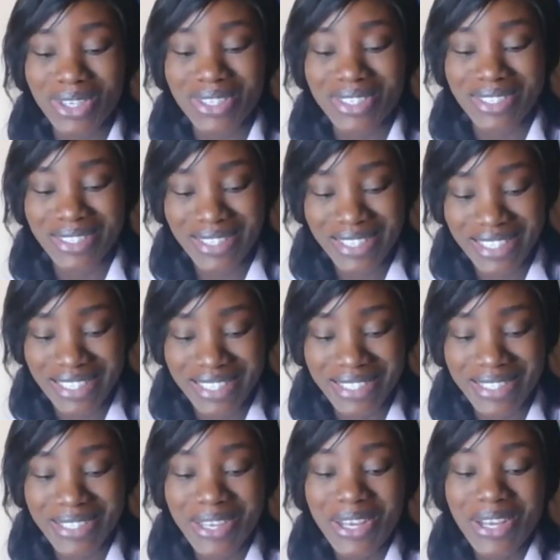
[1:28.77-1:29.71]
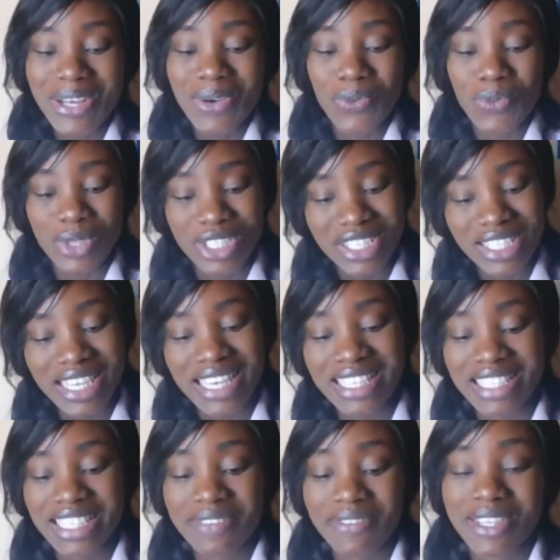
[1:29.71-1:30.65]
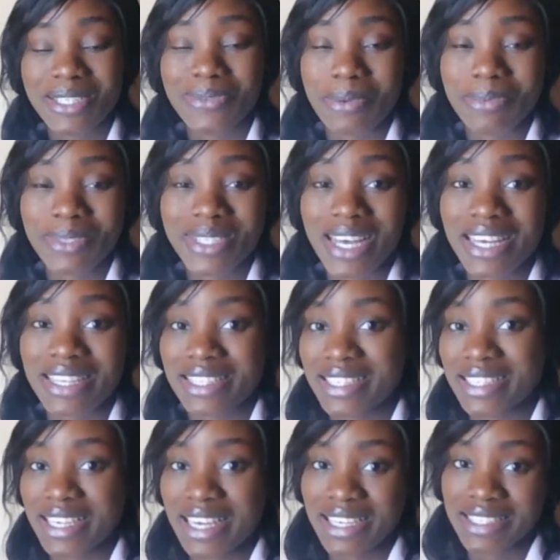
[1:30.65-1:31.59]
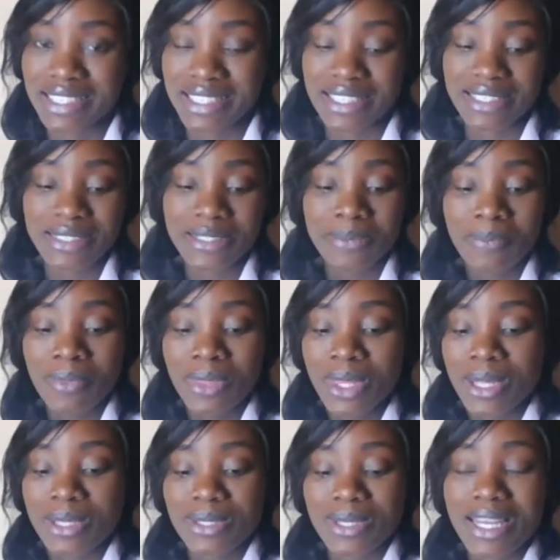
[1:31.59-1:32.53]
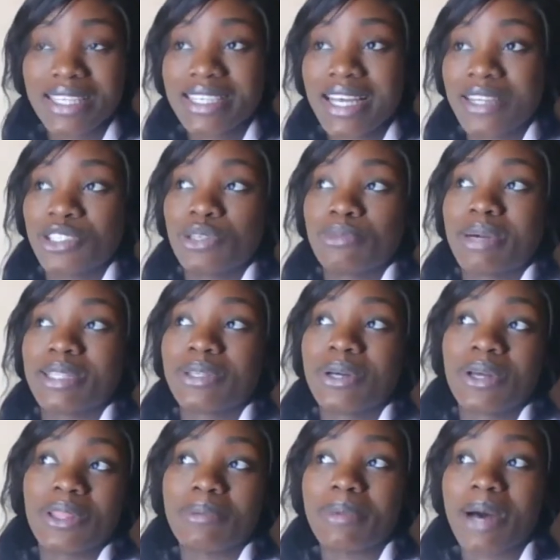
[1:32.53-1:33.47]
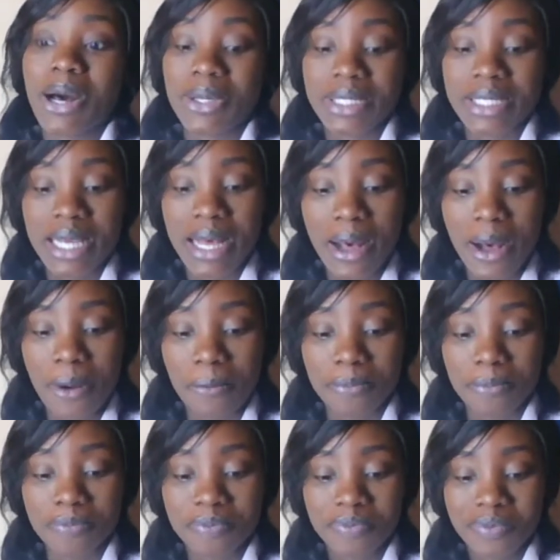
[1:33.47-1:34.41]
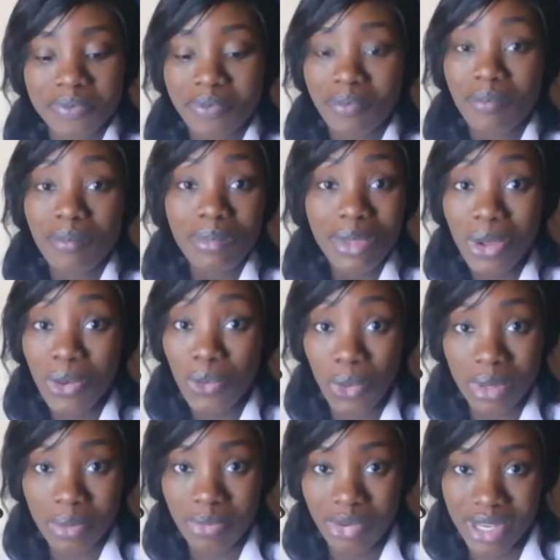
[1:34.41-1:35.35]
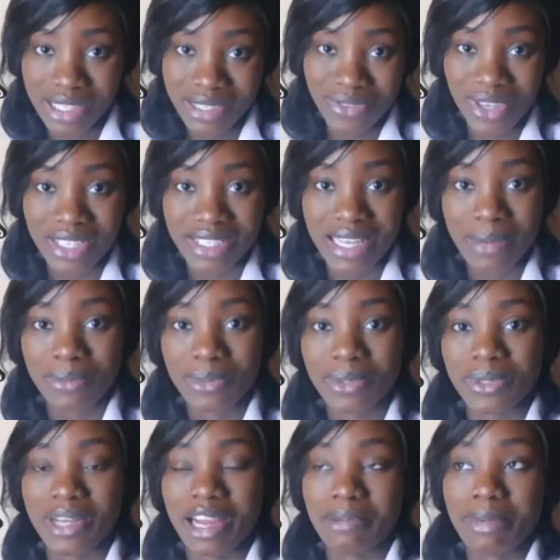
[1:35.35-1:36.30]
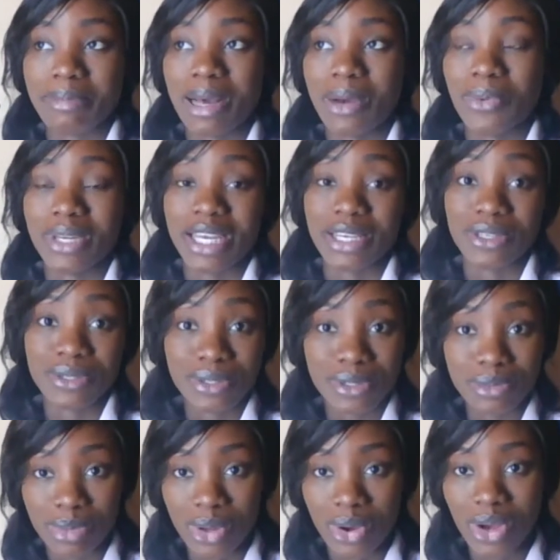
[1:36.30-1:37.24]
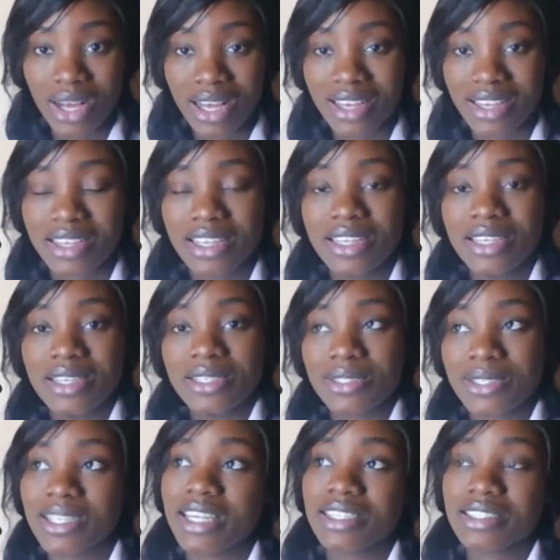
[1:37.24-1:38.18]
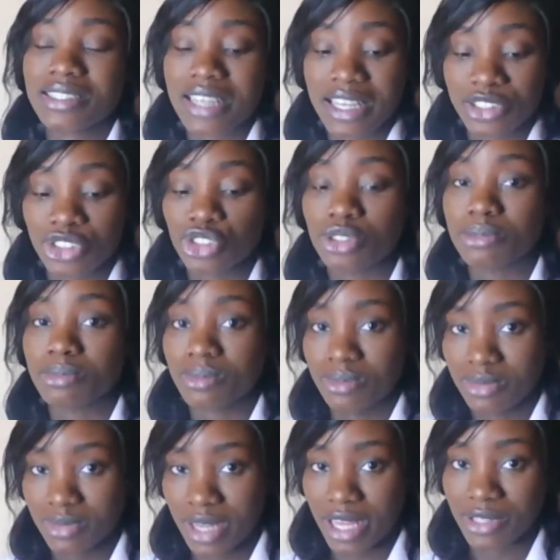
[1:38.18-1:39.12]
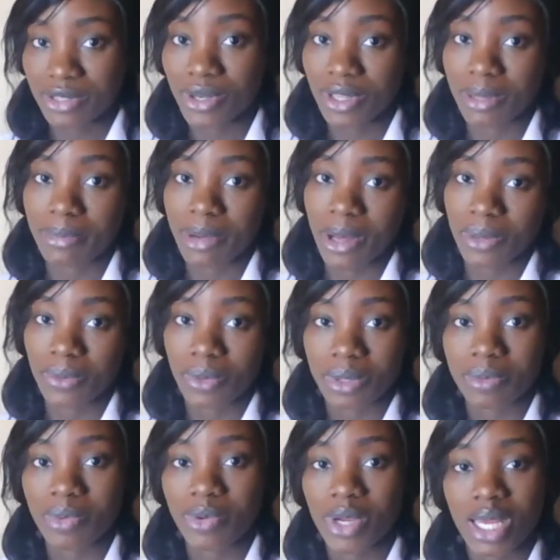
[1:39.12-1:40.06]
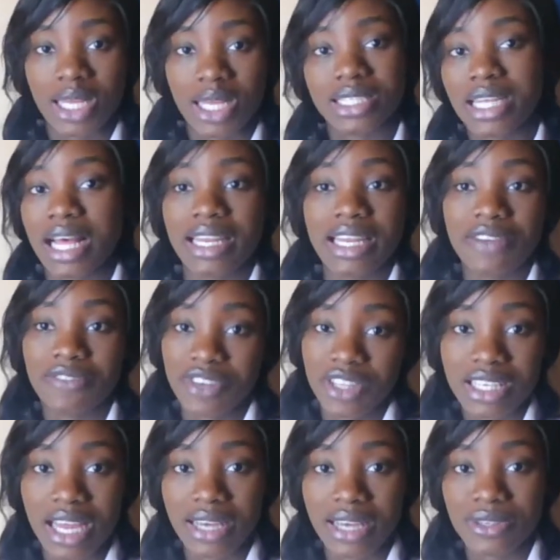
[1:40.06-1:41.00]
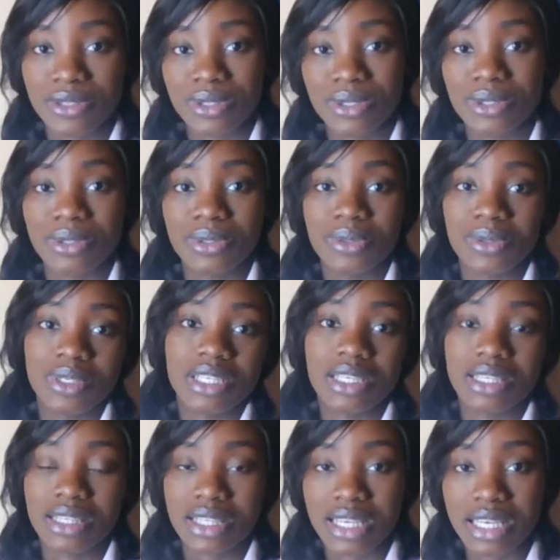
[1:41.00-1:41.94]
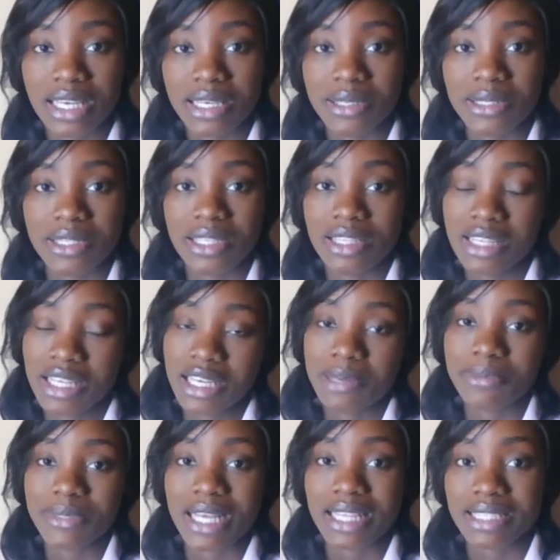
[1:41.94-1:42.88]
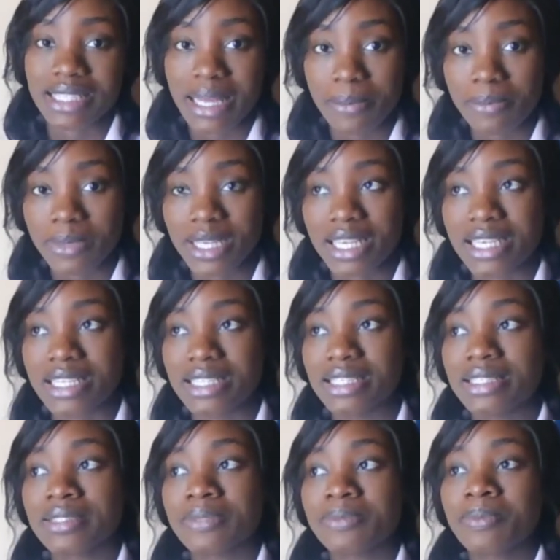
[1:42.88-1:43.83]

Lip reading: studies would change if this website didn't exist. So let's assume I talked about WordPress, for example. I remember when I used to blog. So let's assume I talked about WordPress and everything I could do, the themes and templates,